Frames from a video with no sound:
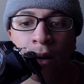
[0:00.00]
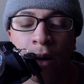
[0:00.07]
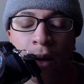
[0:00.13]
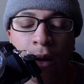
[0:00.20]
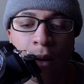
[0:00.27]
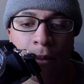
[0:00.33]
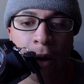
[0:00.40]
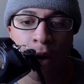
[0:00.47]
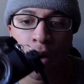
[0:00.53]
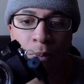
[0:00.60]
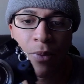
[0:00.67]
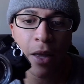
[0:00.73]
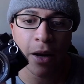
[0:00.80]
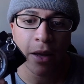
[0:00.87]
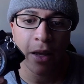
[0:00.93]
I
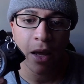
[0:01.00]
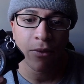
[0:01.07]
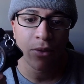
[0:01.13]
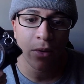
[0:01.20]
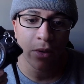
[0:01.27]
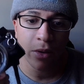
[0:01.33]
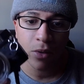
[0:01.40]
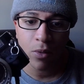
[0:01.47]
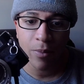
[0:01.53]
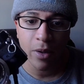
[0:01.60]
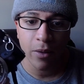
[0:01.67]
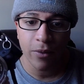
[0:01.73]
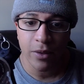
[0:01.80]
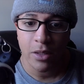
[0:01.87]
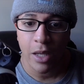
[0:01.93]
hope that it gave you a little bit
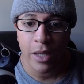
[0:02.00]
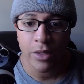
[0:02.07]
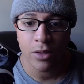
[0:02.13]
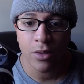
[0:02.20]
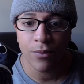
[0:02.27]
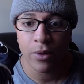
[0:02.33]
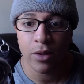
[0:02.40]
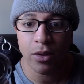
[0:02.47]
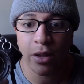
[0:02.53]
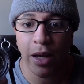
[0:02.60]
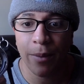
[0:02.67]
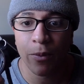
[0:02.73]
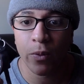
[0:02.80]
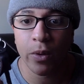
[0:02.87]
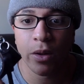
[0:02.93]
of a taste of what this
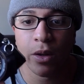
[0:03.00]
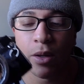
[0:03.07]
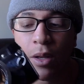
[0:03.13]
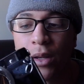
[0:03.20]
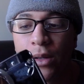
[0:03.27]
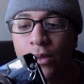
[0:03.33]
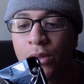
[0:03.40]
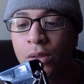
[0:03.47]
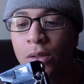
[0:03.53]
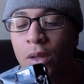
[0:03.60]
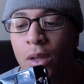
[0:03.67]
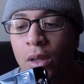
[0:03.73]
camera really does.